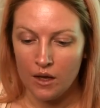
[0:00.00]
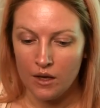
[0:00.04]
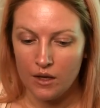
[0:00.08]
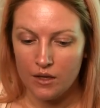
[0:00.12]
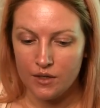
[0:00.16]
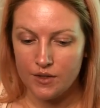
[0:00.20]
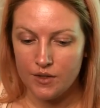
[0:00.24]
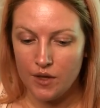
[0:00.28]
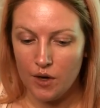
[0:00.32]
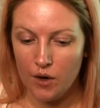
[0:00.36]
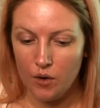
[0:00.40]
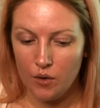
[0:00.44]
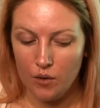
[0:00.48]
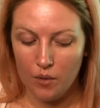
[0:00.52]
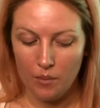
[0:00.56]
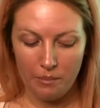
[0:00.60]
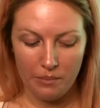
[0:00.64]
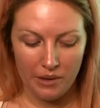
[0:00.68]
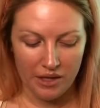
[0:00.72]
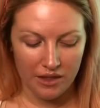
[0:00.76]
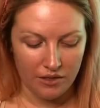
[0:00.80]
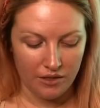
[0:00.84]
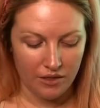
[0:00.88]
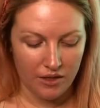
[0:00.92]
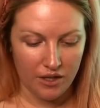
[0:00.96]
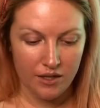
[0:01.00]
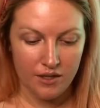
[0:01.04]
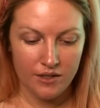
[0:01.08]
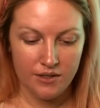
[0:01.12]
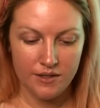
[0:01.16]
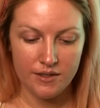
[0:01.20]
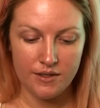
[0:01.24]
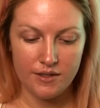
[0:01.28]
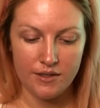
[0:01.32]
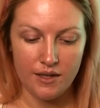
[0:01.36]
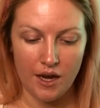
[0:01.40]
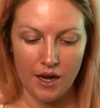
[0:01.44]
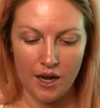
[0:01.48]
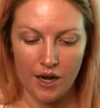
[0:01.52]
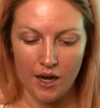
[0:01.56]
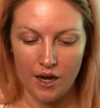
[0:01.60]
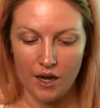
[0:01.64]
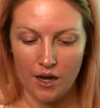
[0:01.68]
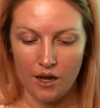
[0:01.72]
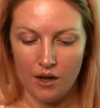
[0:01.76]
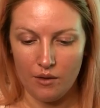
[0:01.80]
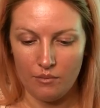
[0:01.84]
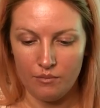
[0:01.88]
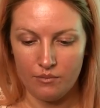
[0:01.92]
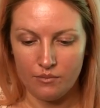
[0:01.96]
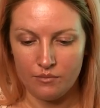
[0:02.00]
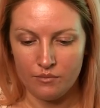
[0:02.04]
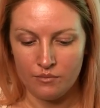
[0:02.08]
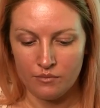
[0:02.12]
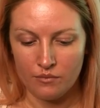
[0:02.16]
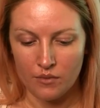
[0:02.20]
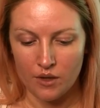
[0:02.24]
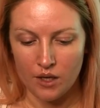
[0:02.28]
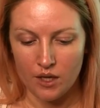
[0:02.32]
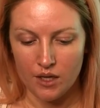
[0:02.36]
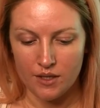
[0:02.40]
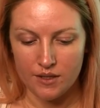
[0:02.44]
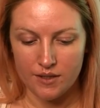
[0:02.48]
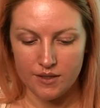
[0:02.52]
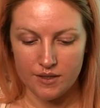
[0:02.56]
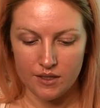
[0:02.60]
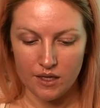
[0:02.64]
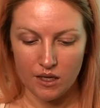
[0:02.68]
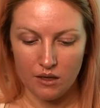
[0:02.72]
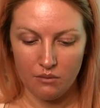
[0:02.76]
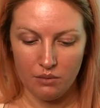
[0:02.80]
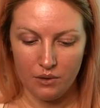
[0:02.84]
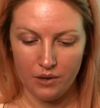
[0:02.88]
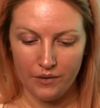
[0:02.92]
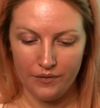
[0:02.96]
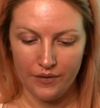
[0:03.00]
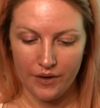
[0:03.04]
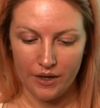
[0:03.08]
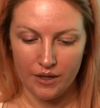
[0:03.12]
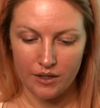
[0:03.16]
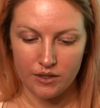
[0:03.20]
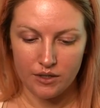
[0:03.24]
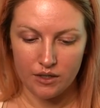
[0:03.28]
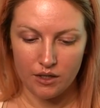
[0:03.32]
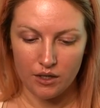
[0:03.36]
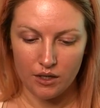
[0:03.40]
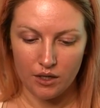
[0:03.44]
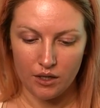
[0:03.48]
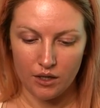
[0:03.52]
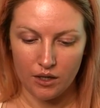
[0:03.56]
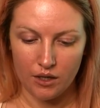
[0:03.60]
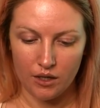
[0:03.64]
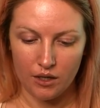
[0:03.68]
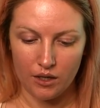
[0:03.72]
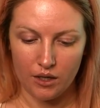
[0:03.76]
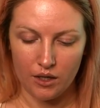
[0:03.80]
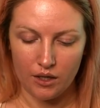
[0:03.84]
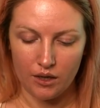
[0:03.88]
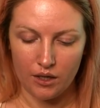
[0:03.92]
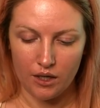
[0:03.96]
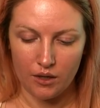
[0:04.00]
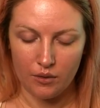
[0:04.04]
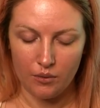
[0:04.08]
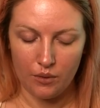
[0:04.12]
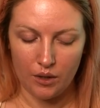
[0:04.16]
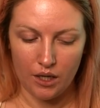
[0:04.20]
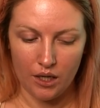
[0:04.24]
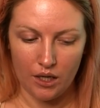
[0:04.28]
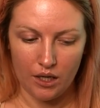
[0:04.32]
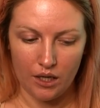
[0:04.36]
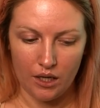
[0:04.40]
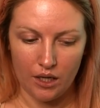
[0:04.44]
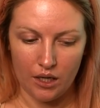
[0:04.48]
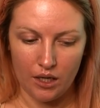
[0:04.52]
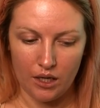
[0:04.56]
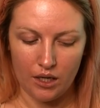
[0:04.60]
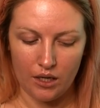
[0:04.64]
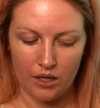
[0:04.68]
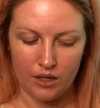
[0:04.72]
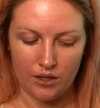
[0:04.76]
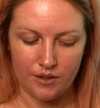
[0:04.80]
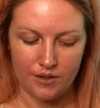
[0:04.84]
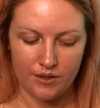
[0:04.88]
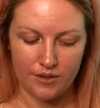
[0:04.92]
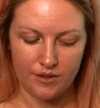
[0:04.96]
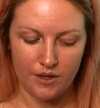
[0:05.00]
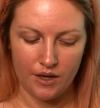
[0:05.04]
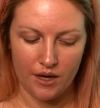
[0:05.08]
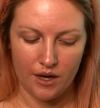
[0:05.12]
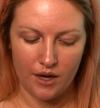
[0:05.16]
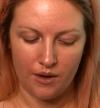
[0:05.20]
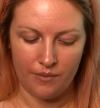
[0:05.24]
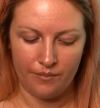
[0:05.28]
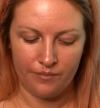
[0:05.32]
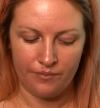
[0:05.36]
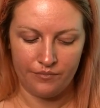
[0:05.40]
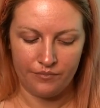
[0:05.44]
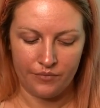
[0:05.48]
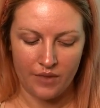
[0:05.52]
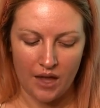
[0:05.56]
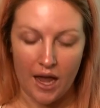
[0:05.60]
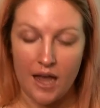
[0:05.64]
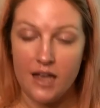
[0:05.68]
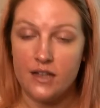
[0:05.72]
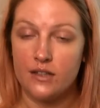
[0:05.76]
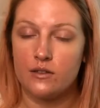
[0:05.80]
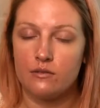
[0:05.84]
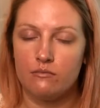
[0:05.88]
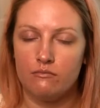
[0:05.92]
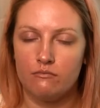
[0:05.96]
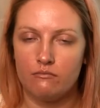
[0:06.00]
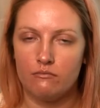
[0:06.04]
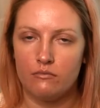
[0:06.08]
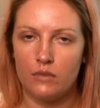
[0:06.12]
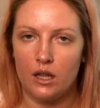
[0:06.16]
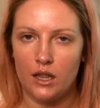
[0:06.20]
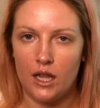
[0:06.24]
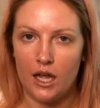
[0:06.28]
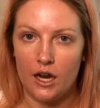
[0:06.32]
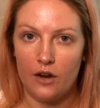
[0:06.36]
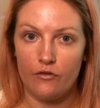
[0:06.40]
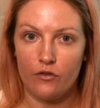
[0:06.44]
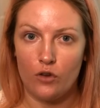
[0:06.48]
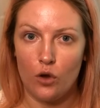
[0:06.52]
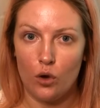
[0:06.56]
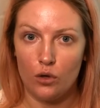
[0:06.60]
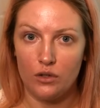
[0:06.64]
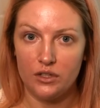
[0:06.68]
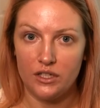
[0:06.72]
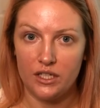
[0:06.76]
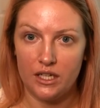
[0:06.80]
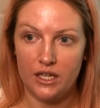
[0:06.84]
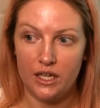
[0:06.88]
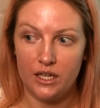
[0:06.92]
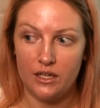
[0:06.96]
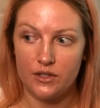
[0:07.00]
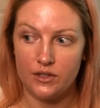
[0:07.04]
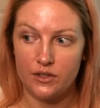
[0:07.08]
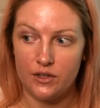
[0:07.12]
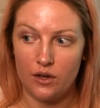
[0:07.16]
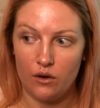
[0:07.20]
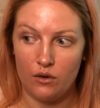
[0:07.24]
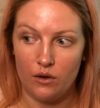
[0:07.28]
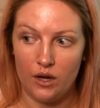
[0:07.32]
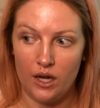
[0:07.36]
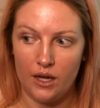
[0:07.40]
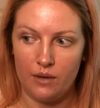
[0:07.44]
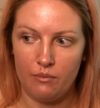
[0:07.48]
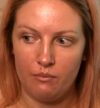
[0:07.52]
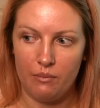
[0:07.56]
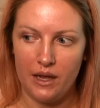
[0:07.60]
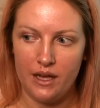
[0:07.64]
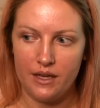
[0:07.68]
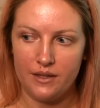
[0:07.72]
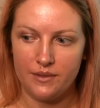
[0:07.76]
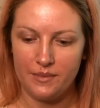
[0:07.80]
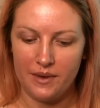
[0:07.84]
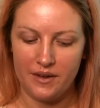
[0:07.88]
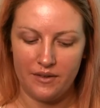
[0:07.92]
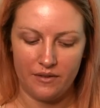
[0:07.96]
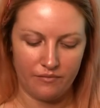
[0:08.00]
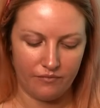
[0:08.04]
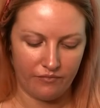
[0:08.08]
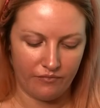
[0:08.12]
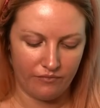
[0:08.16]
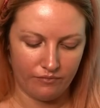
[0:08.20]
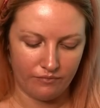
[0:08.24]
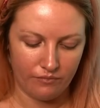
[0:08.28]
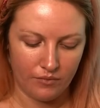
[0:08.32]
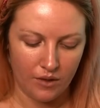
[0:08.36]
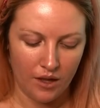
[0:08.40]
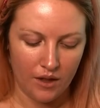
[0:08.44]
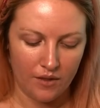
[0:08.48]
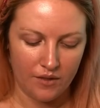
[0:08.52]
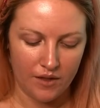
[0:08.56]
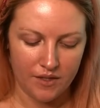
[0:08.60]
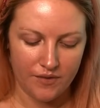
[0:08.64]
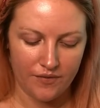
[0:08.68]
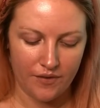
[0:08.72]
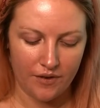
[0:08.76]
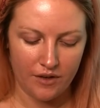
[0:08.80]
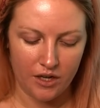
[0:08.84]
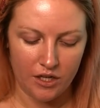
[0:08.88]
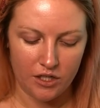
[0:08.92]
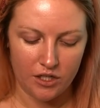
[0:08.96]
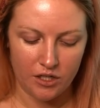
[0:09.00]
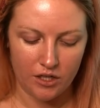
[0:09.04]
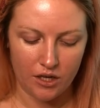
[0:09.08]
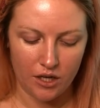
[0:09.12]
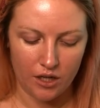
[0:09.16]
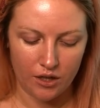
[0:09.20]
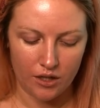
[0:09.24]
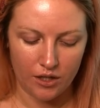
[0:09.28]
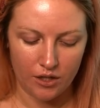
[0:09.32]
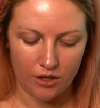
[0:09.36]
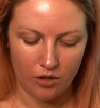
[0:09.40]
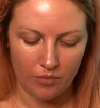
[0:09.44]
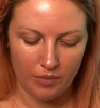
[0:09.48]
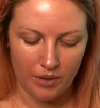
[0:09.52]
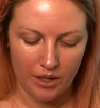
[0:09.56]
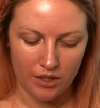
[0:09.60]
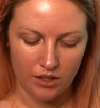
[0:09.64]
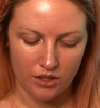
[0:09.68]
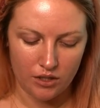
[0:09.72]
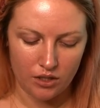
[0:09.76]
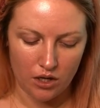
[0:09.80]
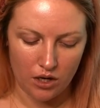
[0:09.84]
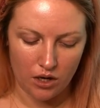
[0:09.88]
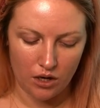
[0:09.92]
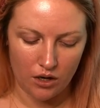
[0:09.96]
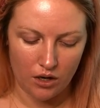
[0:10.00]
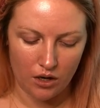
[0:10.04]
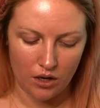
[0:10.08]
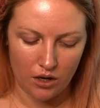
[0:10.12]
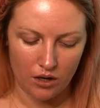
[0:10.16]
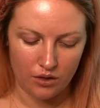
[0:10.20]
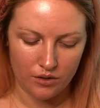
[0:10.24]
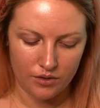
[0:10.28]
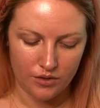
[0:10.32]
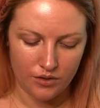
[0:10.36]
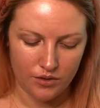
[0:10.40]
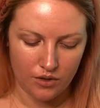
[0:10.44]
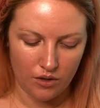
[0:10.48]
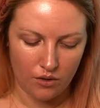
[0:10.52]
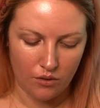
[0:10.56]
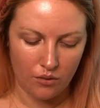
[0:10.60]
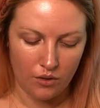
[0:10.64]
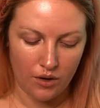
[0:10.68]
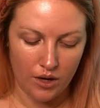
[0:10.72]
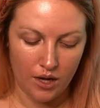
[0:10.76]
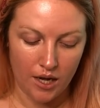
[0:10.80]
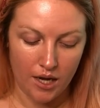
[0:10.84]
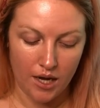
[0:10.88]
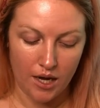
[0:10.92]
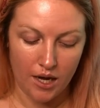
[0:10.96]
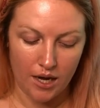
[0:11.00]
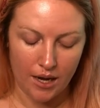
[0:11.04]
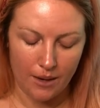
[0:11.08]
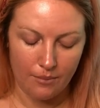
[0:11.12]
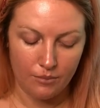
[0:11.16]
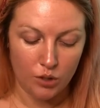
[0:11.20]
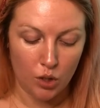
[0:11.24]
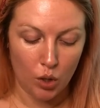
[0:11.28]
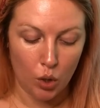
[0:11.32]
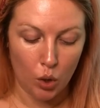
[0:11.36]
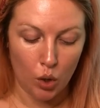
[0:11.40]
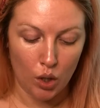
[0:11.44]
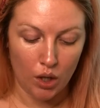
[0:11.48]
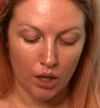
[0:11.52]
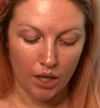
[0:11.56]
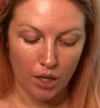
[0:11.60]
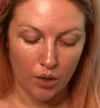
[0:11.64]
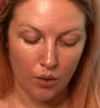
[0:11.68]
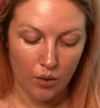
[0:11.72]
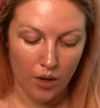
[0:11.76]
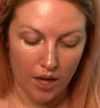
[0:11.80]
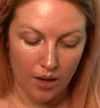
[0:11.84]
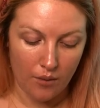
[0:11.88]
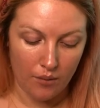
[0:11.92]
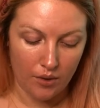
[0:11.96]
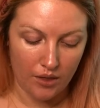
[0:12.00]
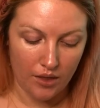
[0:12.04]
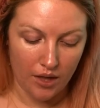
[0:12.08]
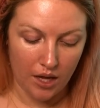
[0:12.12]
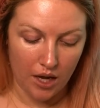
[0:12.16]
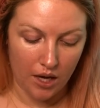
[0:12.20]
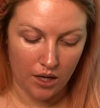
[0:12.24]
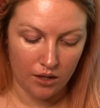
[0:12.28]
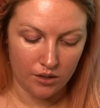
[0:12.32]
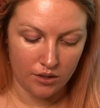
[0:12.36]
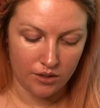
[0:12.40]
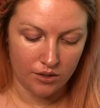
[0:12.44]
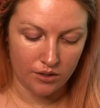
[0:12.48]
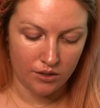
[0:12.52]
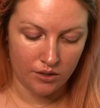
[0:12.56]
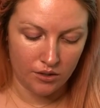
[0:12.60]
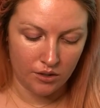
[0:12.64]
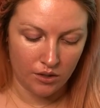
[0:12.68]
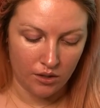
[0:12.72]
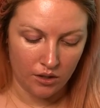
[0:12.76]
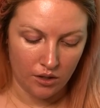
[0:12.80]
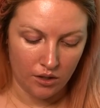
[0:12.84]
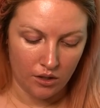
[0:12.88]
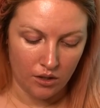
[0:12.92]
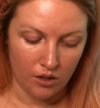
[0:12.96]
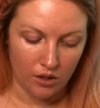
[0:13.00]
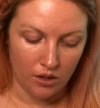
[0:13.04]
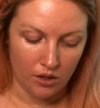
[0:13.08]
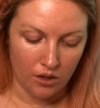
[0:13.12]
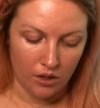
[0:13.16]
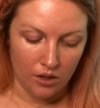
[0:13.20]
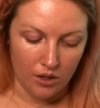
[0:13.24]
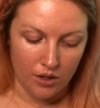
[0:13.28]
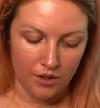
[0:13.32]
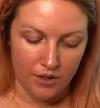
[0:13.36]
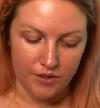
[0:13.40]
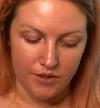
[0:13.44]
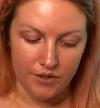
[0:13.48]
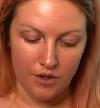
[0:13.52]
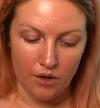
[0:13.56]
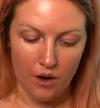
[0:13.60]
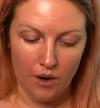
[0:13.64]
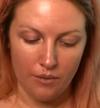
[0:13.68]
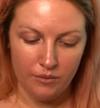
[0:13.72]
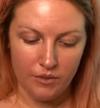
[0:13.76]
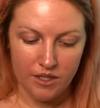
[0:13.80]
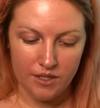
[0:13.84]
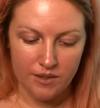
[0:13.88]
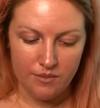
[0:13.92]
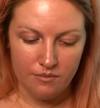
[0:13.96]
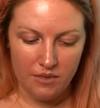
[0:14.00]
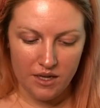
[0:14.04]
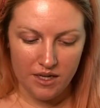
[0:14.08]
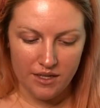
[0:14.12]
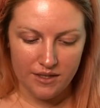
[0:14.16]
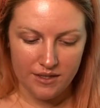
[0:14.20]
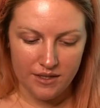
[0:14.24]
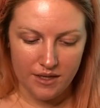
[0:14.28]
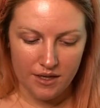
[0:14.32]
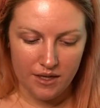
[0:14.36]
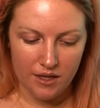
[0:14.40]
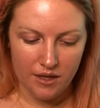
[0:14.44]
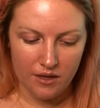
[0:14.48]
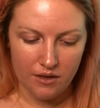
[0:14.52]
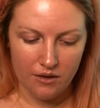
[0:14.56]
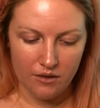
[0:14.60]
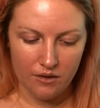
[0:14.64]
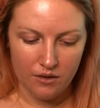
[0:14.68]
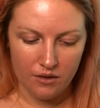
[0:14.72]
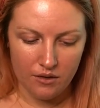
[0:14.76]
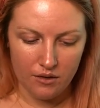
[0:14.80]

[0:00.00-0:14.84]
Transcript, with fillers: So, but this Skin Perfector liquid is has a lot of gold in it, so it makes this foundation a little bit darker, so I'm totally okay with that. So I'm just mixing